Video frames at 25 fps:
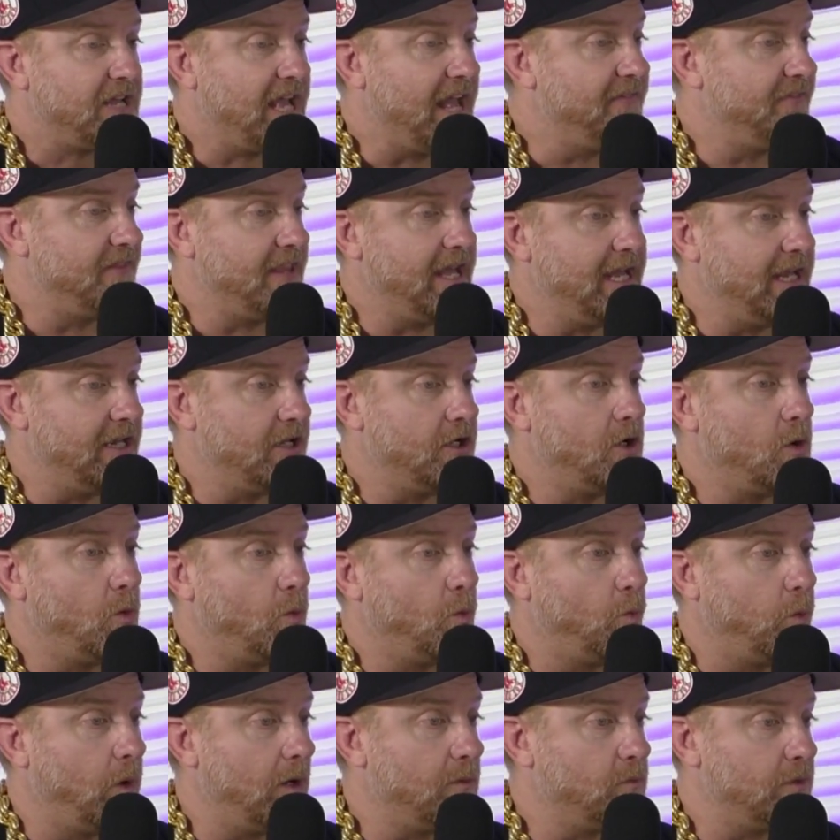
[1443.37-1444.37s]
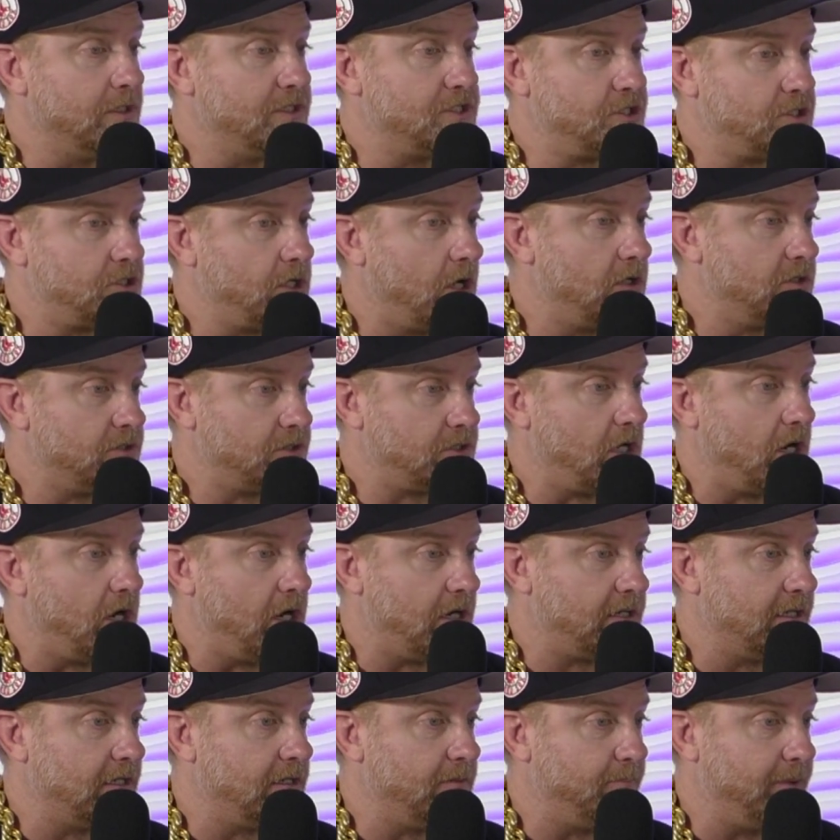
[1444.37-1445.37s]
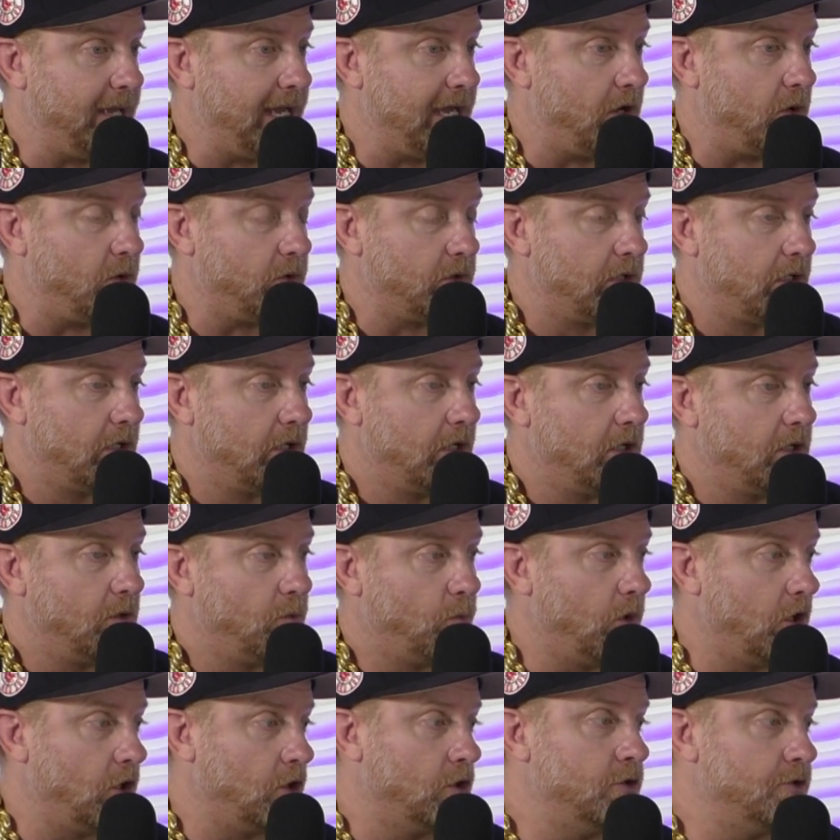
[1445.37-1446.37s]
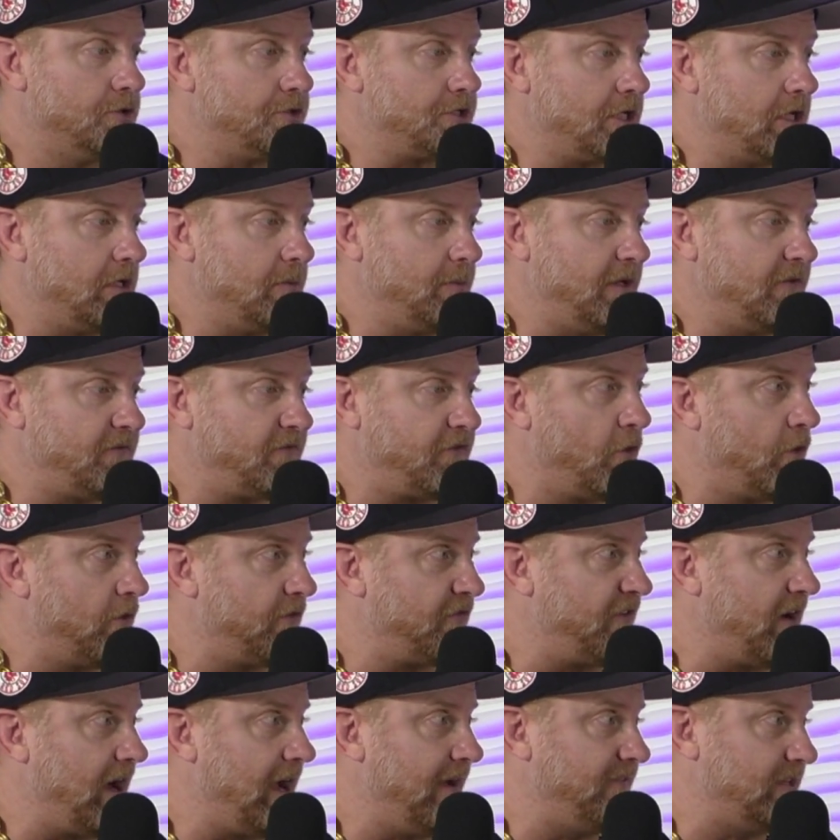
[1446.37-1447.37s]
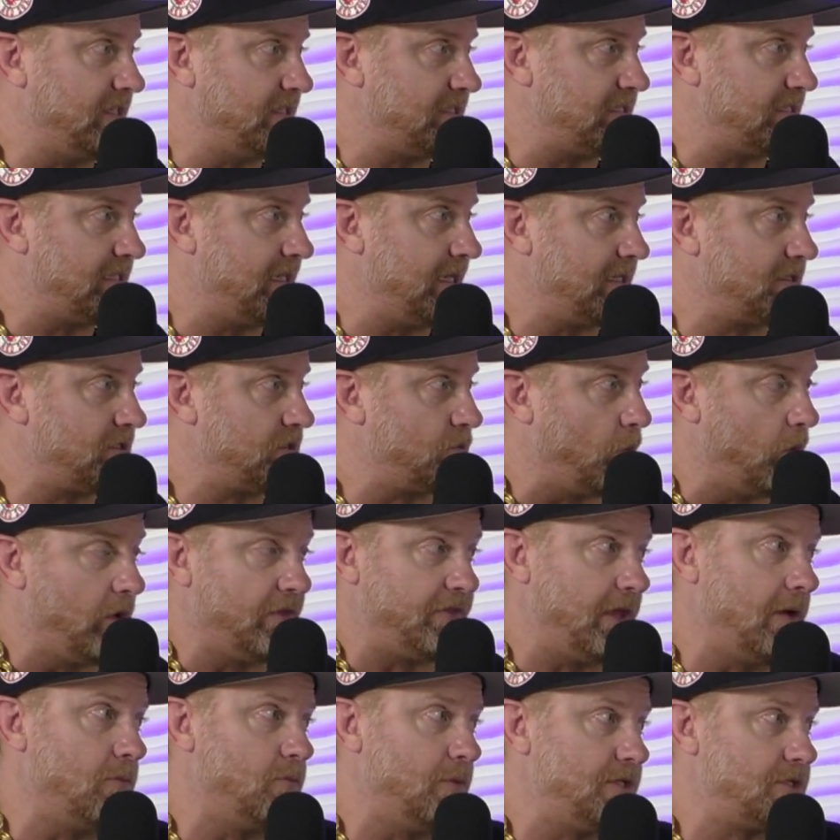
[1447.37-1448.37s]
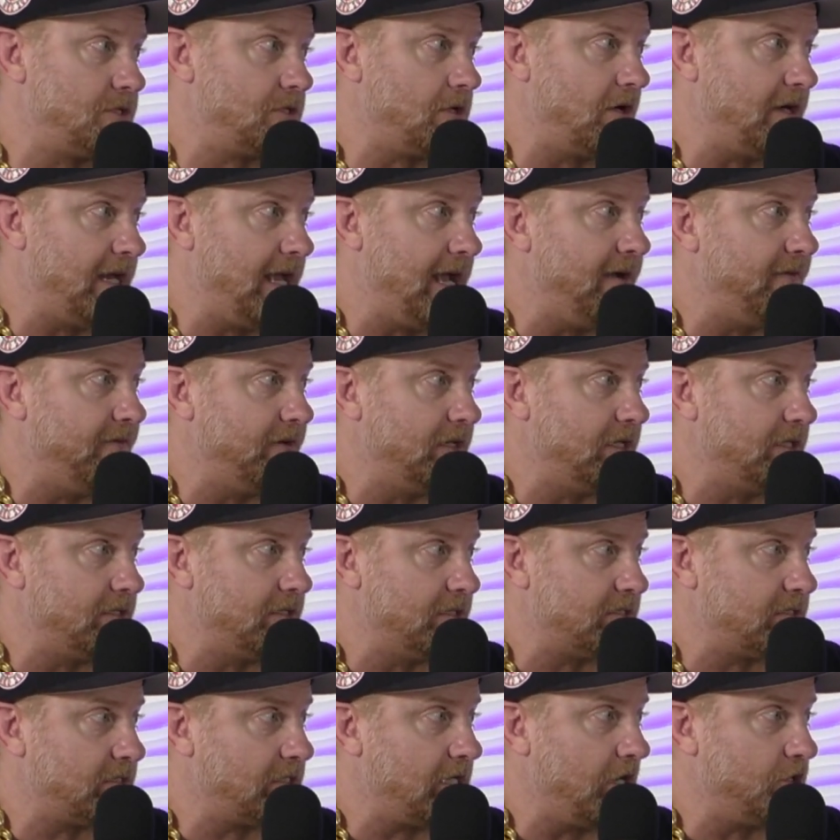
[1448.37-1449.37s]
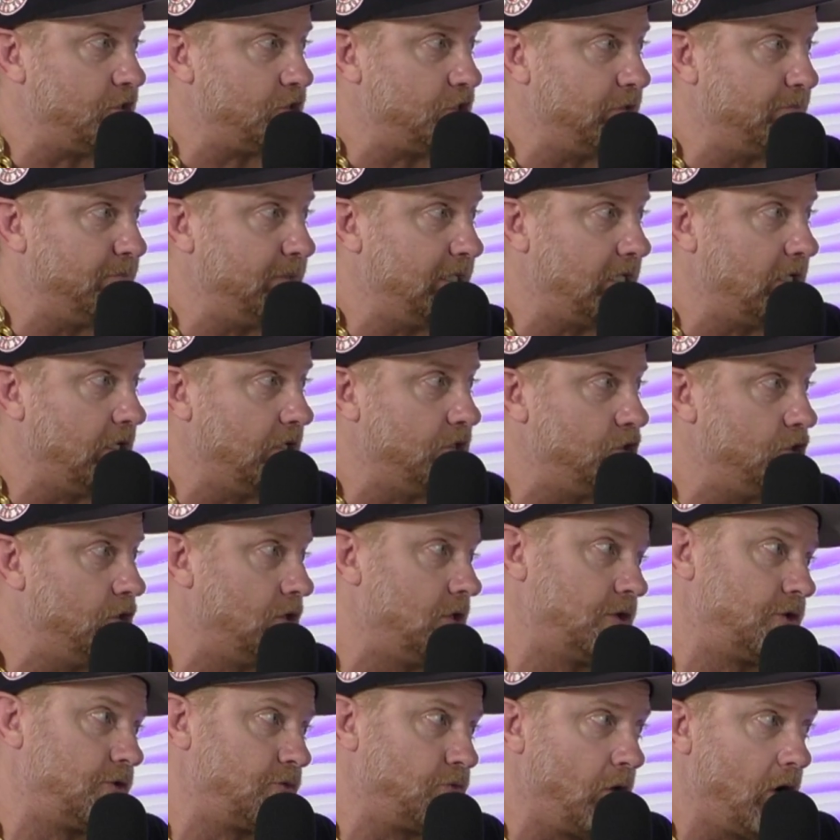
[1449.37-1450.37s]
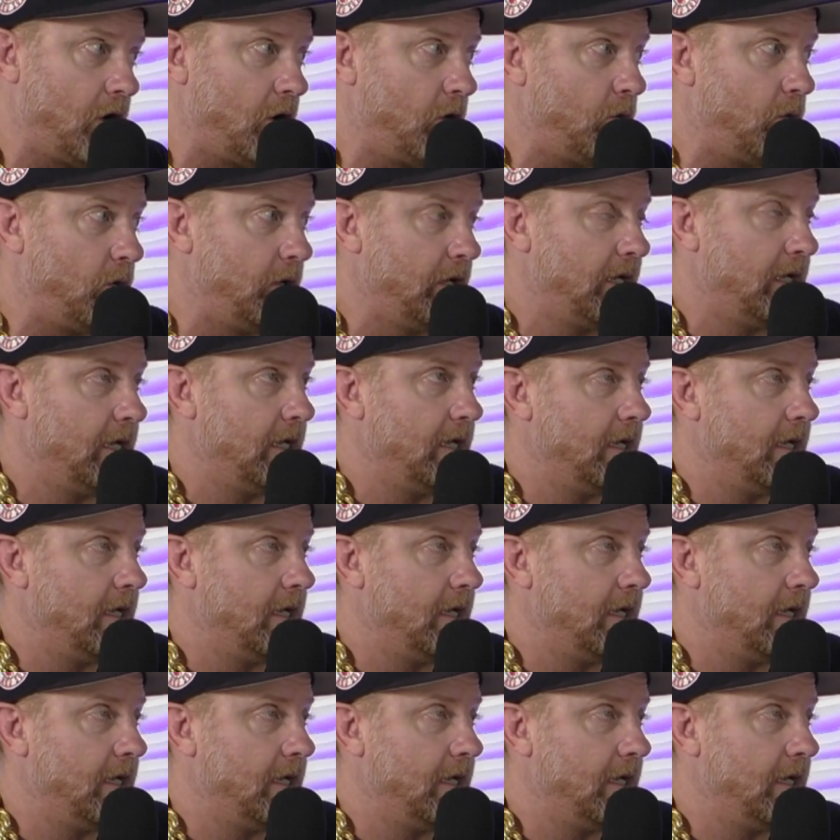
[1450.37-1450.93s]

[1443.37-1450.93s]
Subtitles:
And then when we start talking about, well, who's going to be 4, 5, and 6, well, then we start having a discussion because you could throw